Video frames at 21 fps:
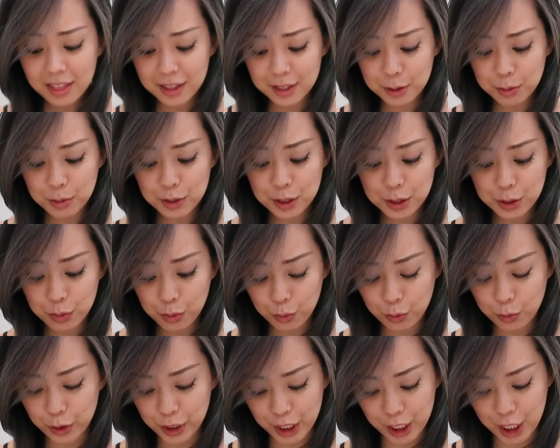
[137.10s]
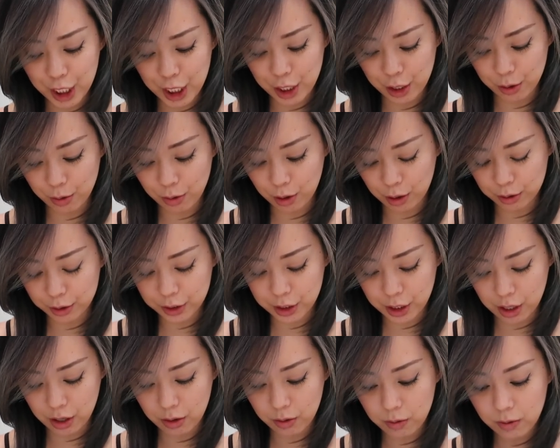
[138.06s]
This was really cute
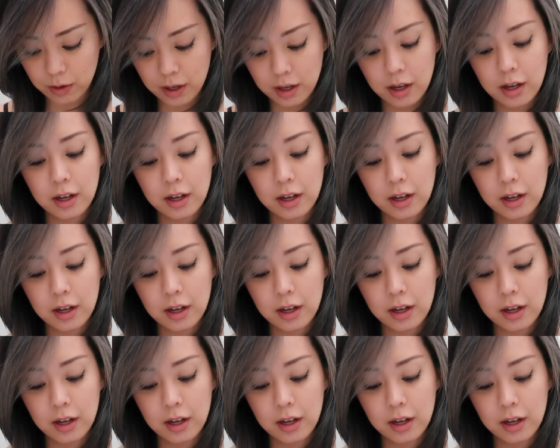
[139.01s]
also.